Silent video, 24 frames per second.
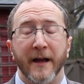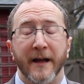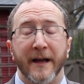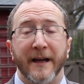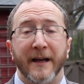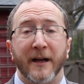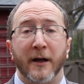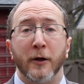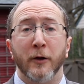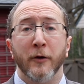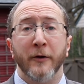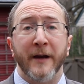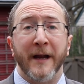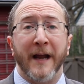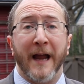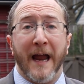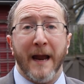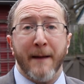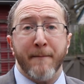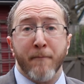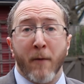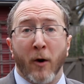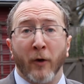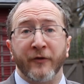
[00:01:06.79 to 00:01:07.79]
including
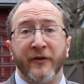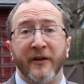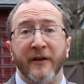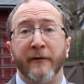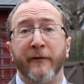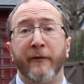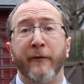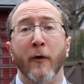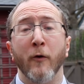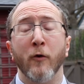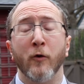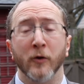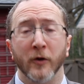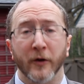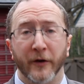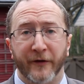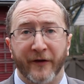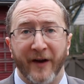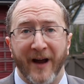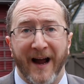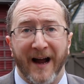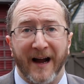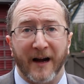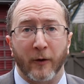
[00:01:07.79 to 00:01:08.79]
a multifocal
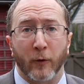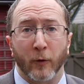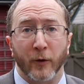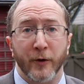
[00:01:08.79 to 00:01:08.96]
attack,